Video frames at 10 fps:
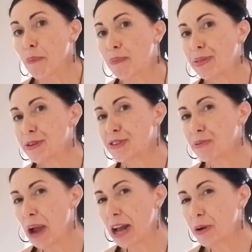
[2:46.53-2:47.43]
but the
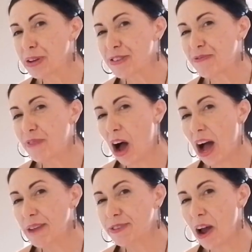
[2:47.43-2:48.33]
serrano is
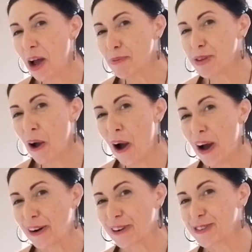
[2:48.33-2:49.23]
5 times
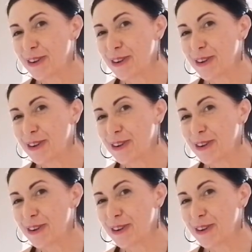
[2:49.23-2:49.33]
hotter.